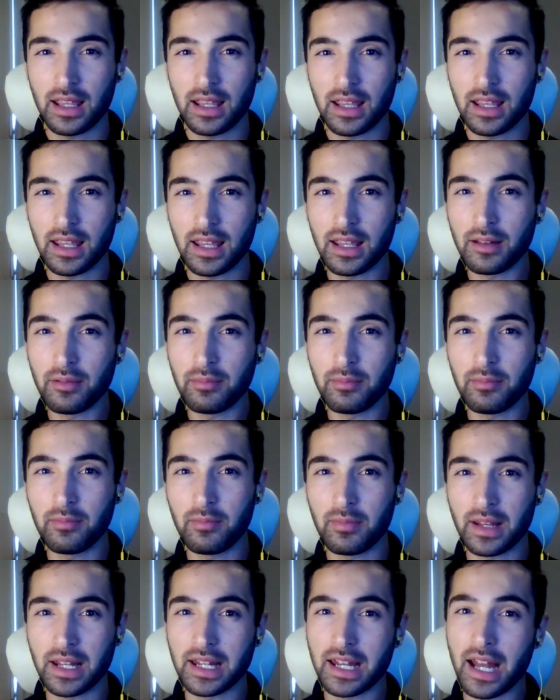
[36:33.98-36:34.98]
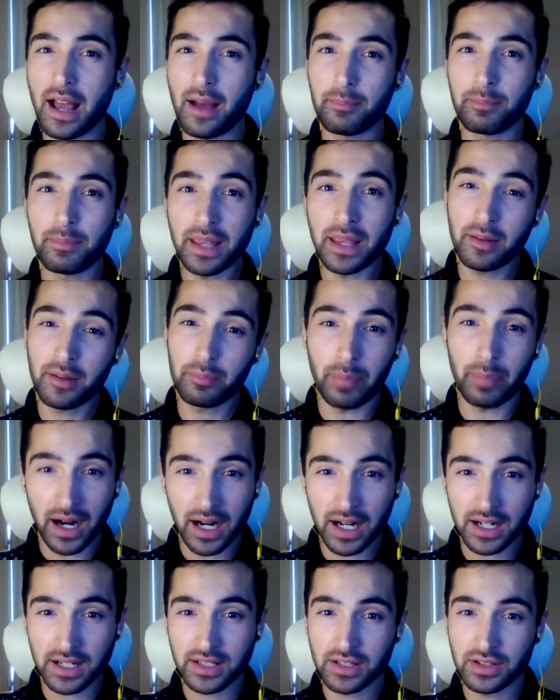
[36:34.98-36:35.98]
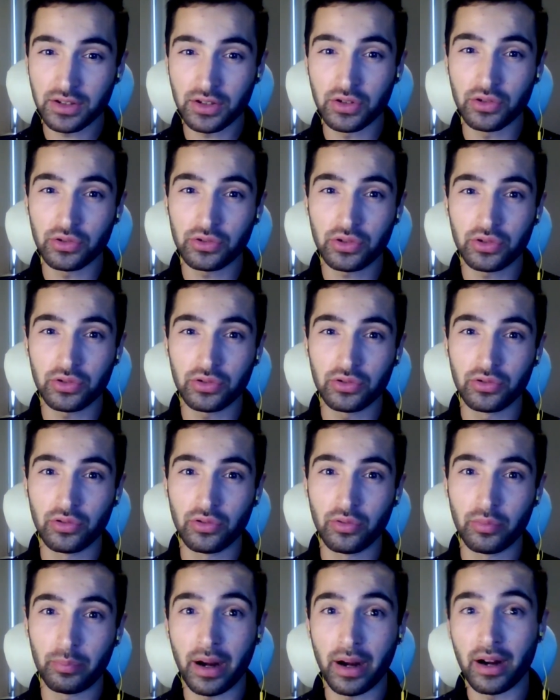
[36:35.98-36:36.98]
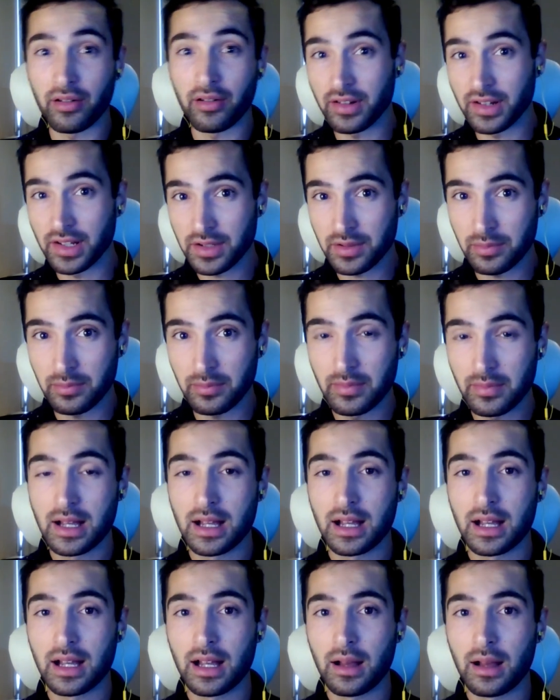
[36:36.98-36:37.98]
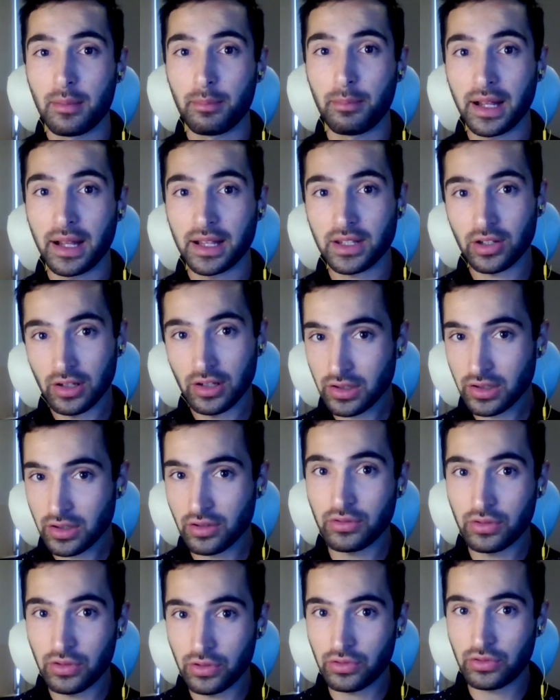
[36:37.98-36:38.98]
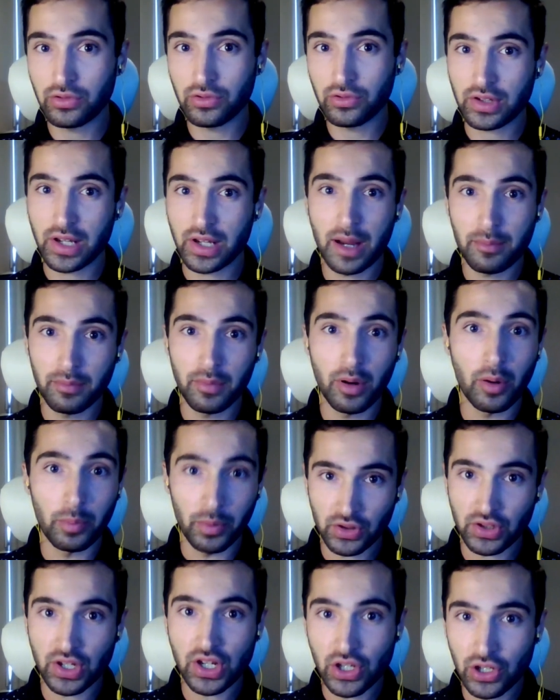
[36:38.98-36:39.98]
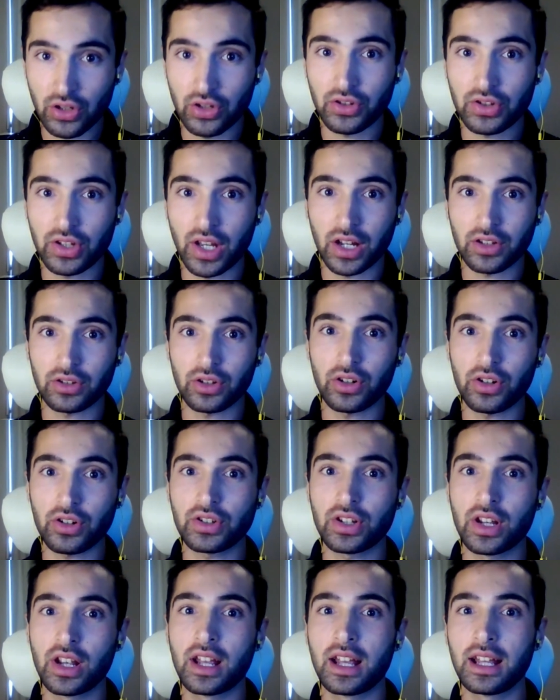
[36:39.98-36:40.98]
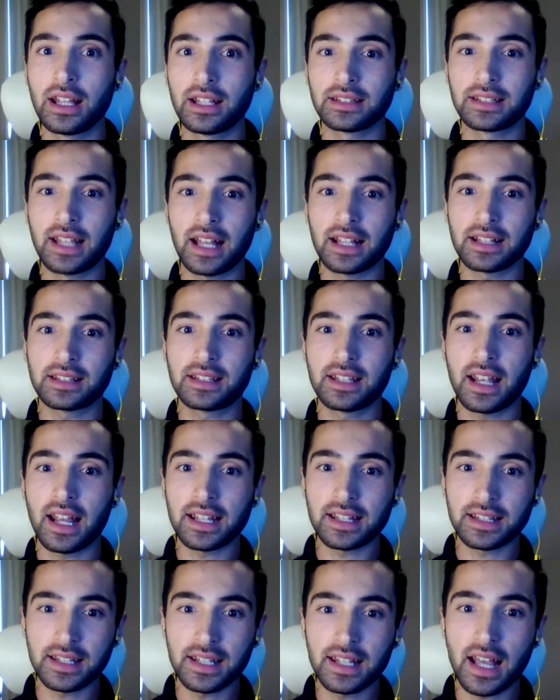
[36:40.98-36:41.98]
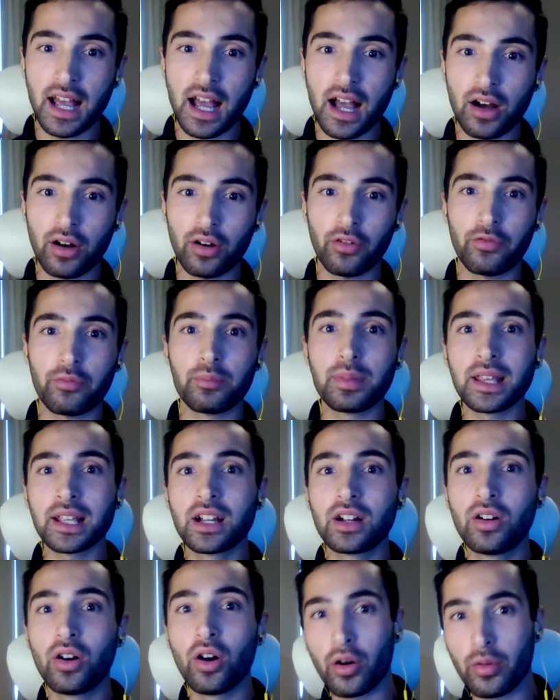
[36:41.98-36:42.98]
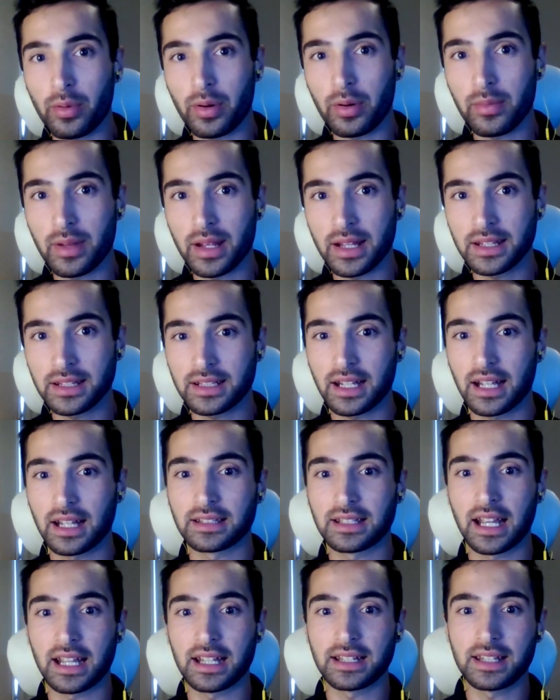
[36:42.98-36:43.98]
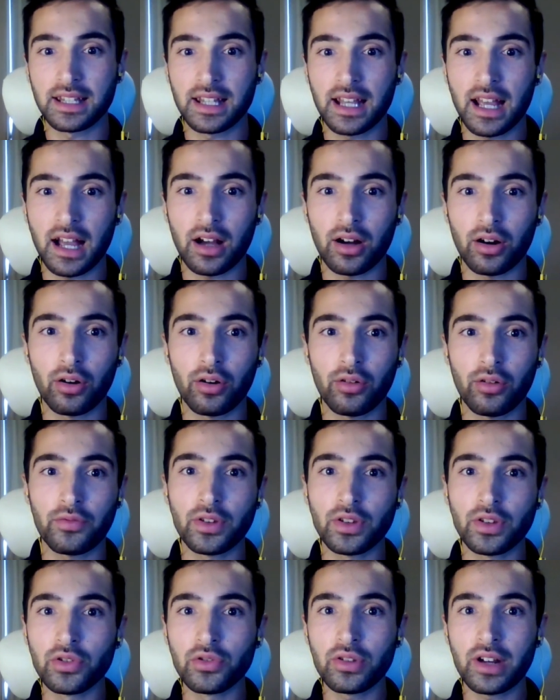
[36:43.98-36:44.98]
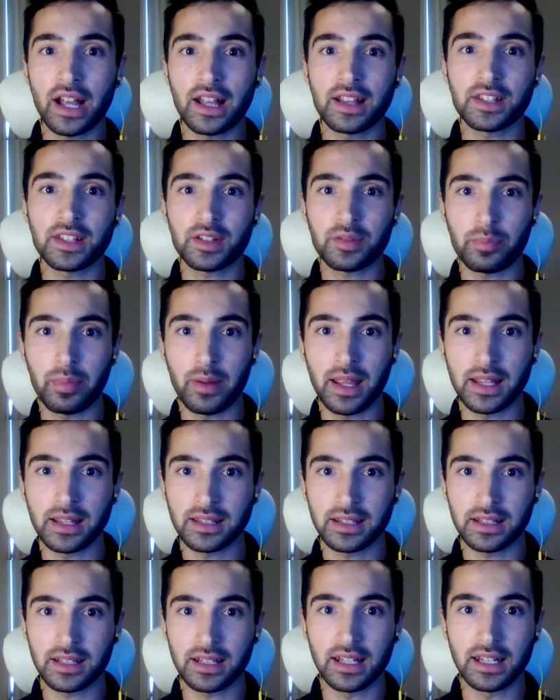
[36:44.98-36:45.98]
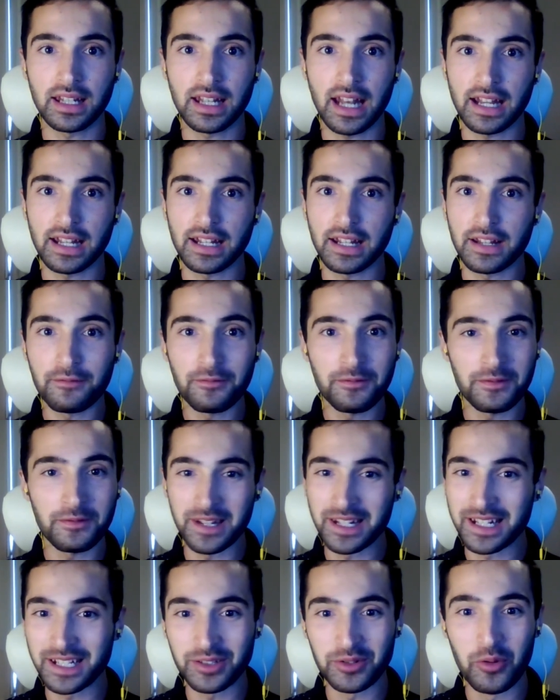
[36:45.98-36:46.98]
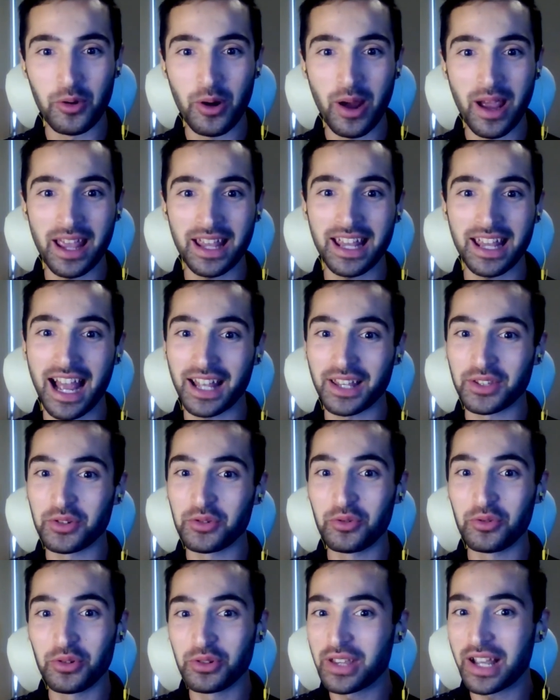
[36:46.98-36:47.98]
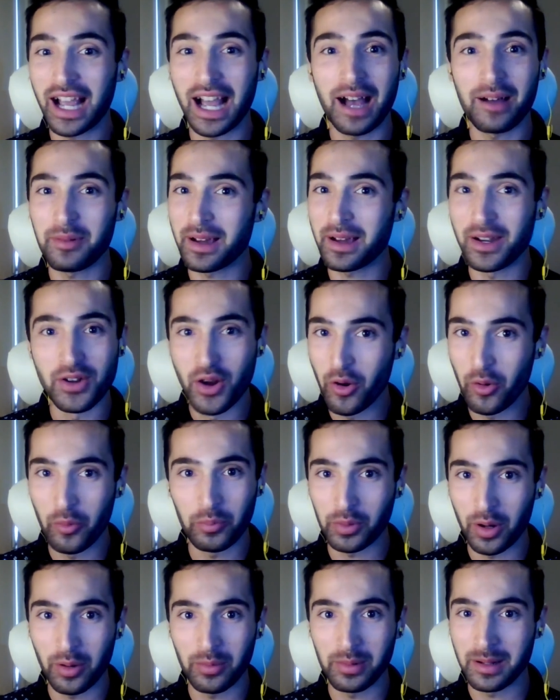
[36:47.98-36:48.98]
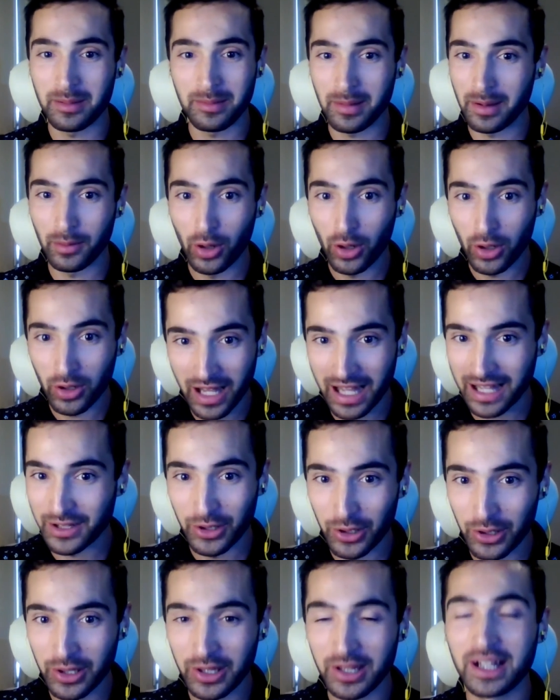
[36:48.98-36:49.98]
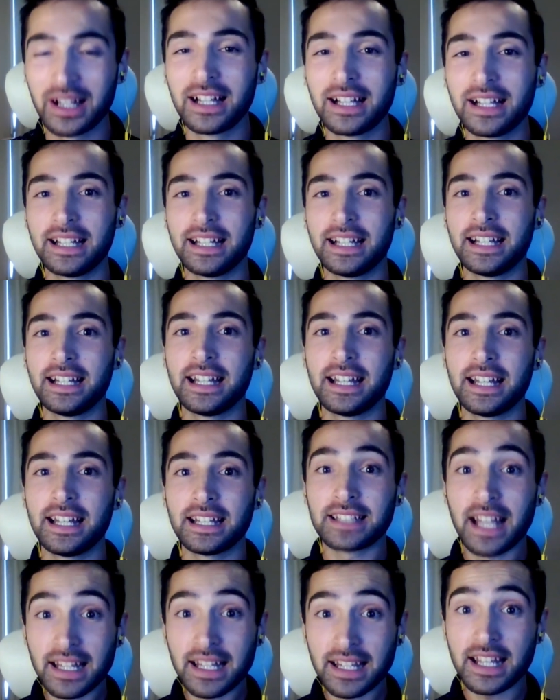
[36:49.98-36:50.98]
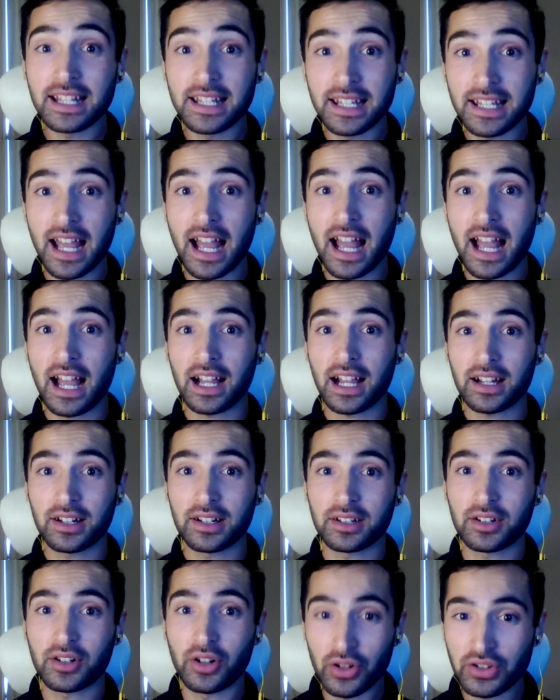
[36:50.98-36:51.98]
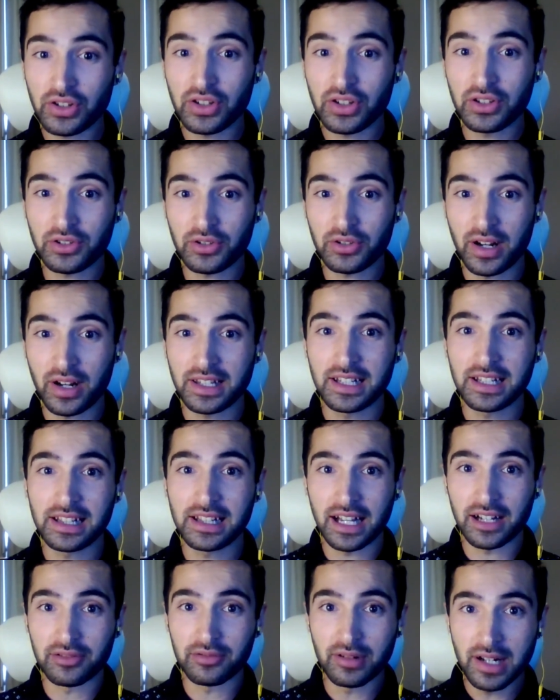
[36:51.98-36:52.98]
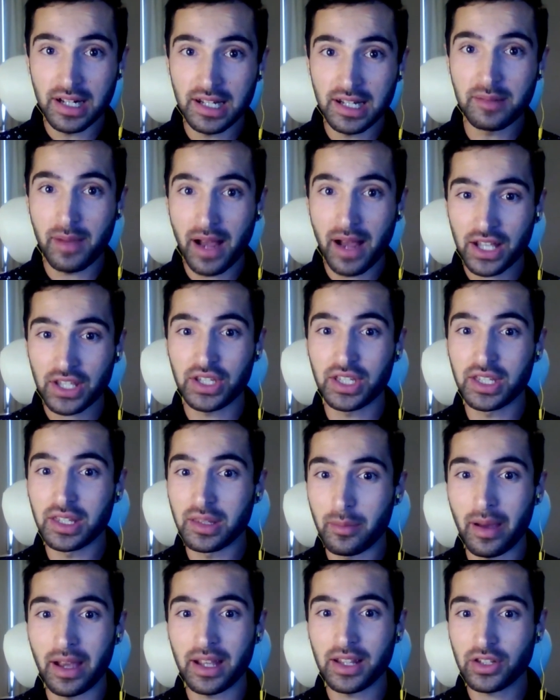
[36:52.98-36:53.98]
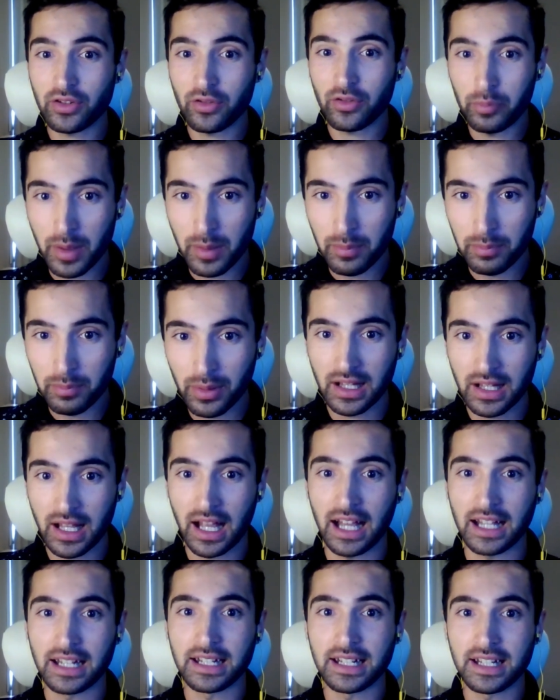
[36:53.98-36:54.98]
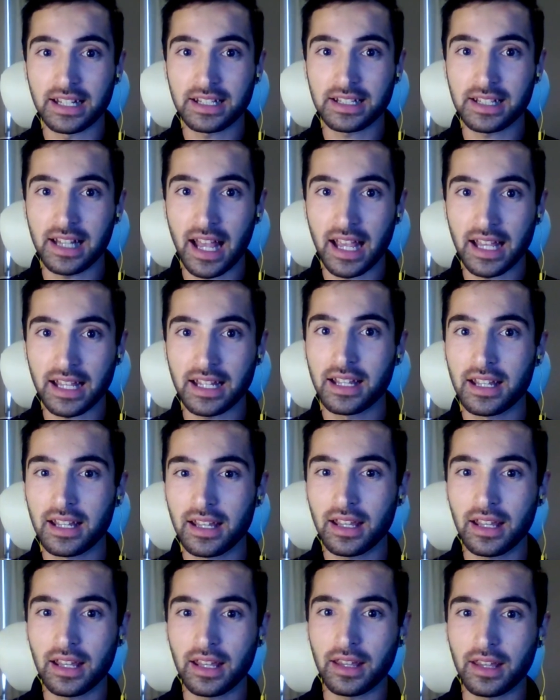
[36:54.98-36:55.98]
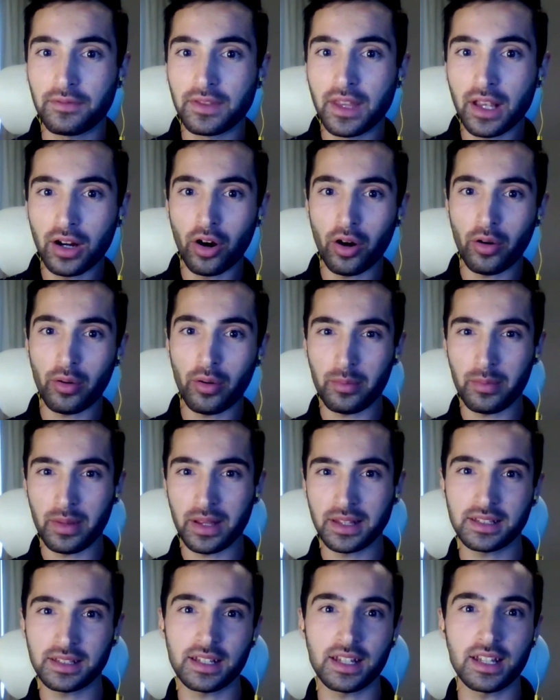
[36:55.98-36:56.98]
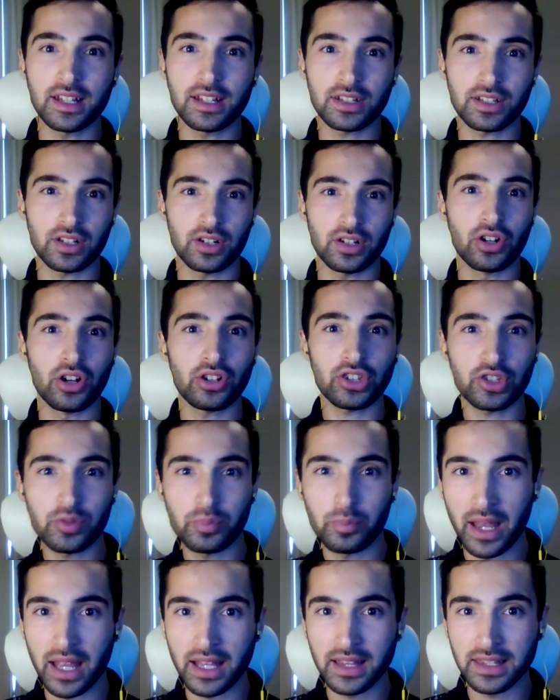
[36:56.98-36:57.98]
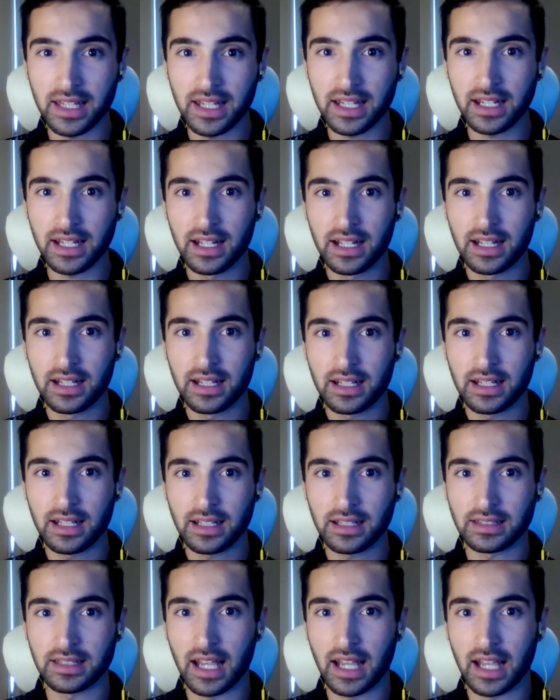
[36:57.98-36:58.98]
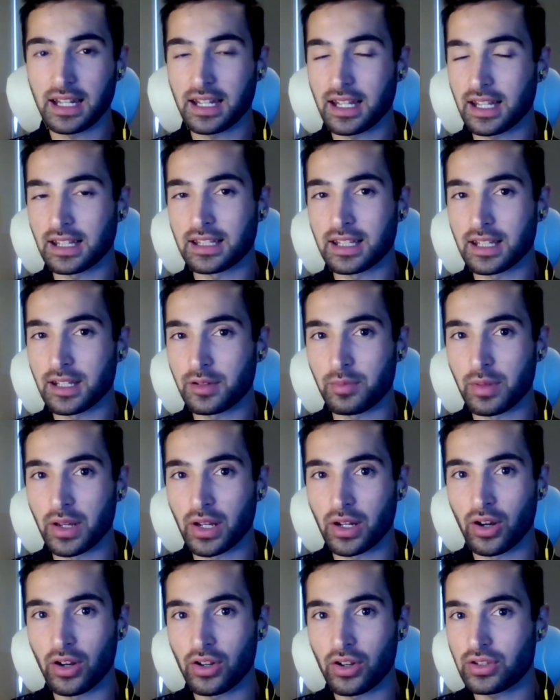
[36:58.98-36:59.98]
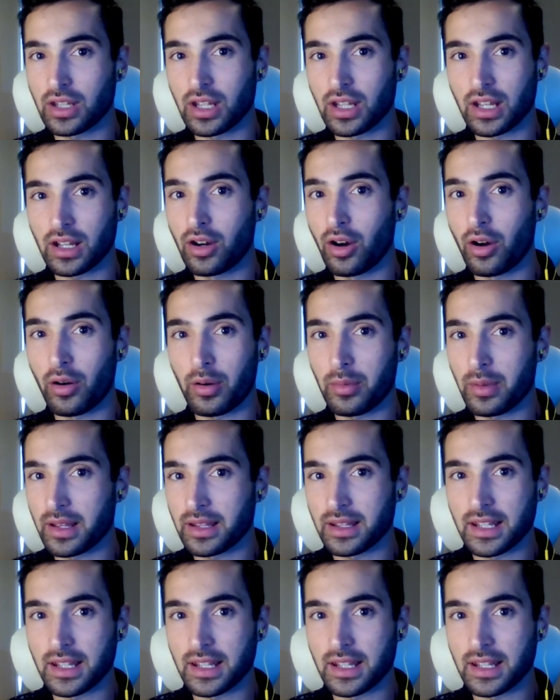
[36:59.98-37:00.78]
in a big part due to Peronism, but also due to some opposition sectors, that the idea of big government and the idea of you can spend in an infinite way and you would have no problem at all, that idea concentrated like really much in the minds of people. And it's like, if the government is not spending, then it is because the government